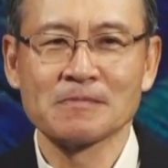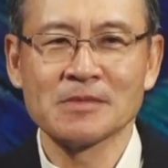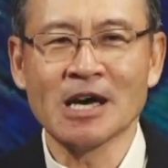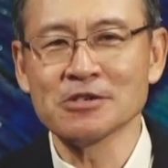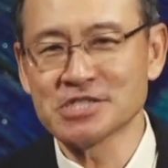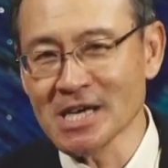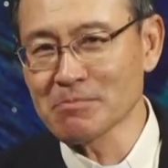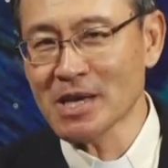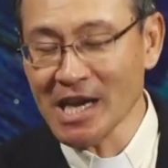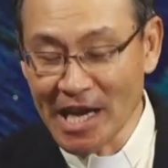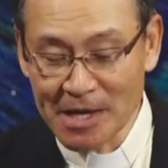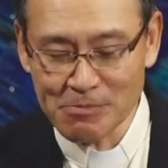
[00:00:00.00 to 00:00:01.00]
Now, some
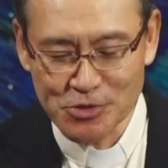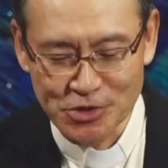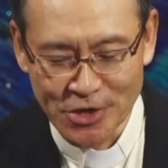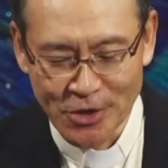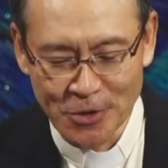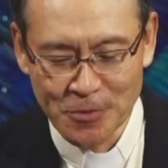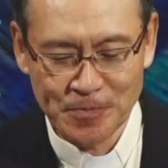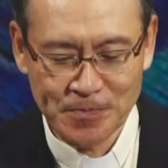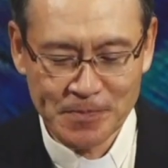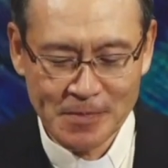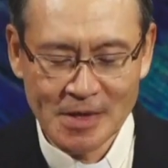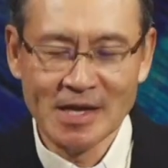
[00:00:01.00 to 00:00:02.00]
claim to know.
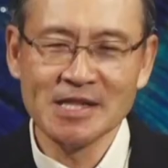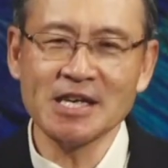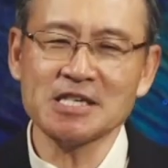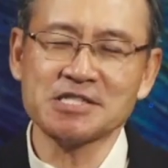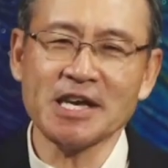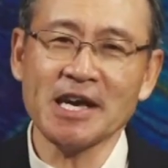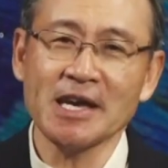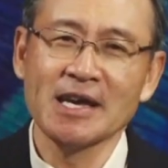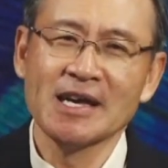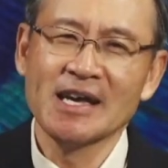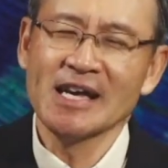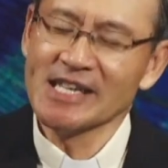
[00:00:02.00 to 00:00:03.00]
They say,
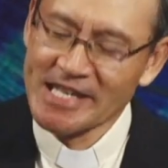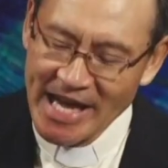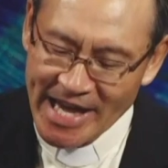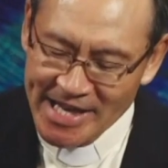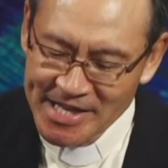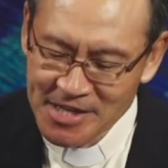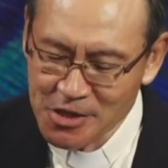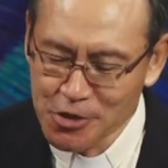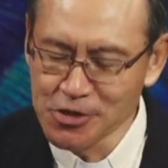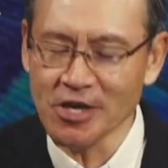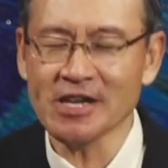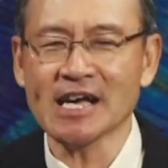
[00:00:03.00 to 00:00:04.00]
"Daniel
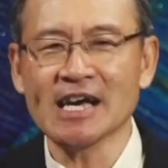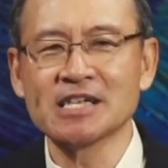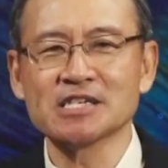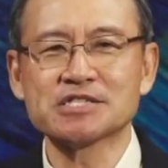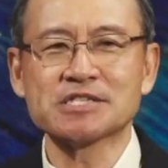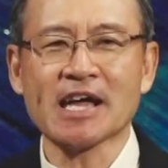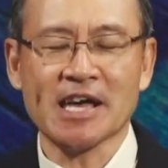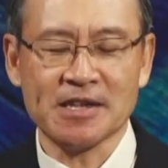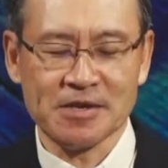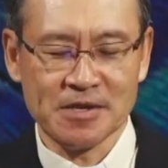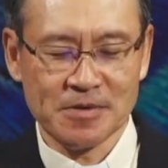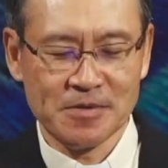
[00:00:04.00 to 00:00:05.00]
could not
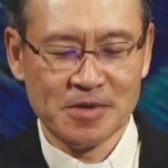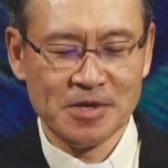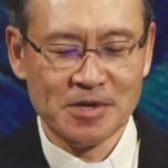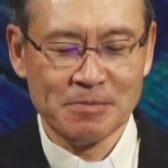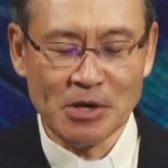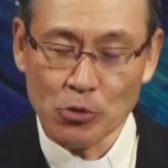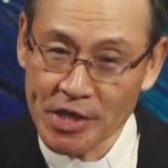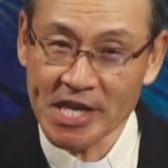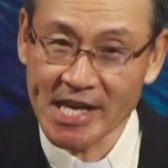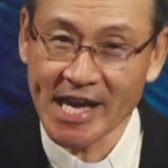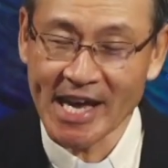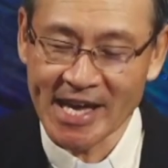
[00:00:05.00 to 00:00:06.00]
understand, but
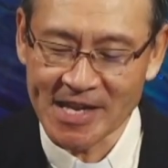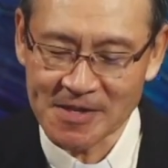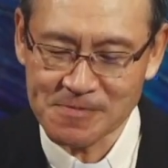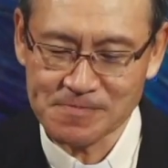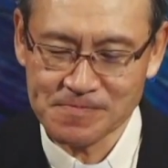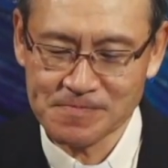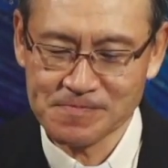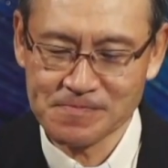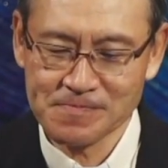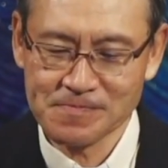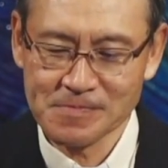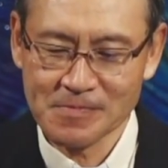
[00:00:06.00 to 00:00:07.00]
we can.
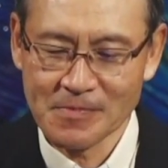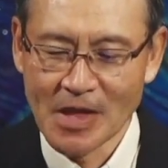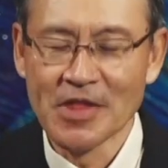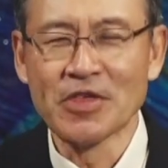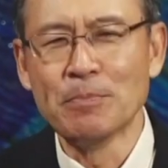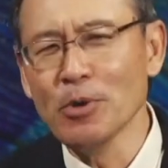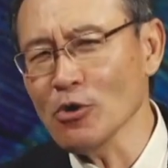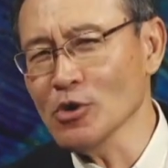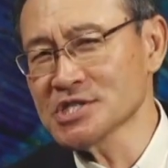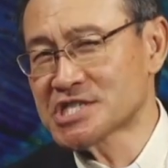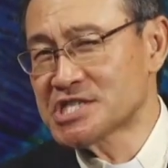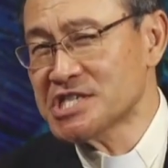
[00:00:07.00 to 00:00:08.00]
The book
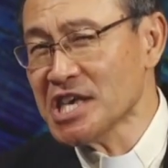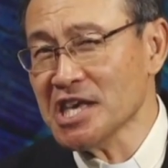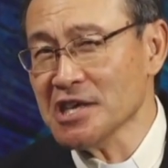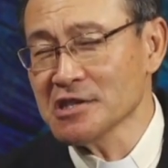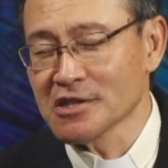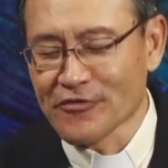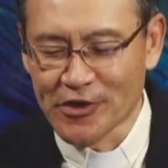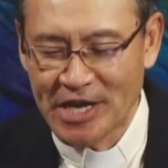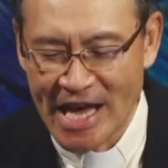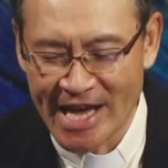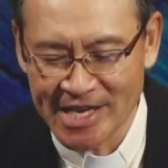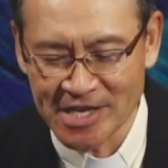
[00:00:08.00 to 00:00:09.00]
was sealed for
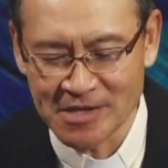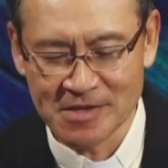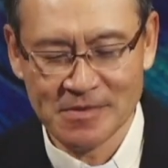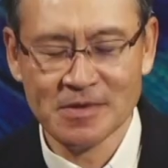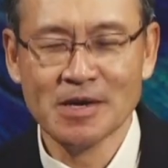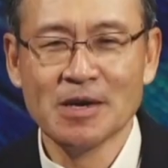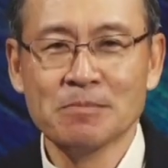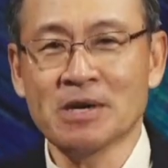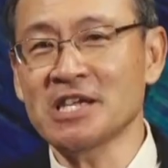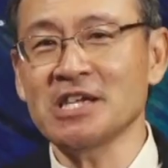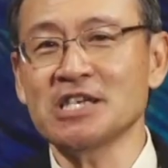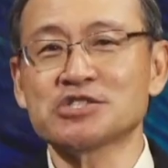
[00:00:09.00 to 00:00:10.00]
Daniel,
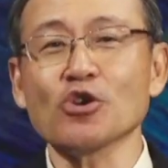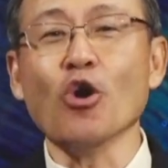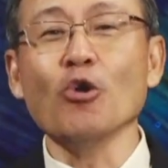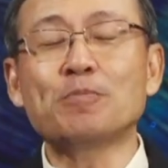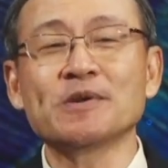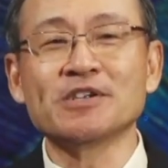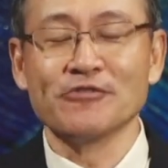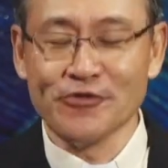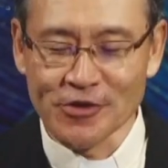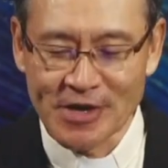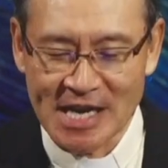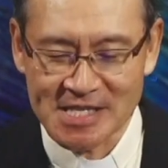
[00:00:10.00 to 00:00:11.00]
but it is open
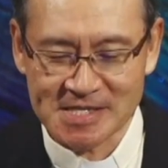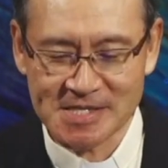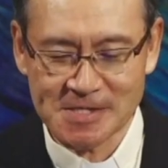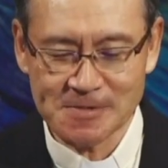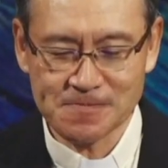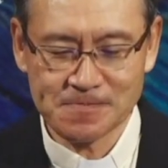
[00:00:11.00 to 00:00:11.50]
for us."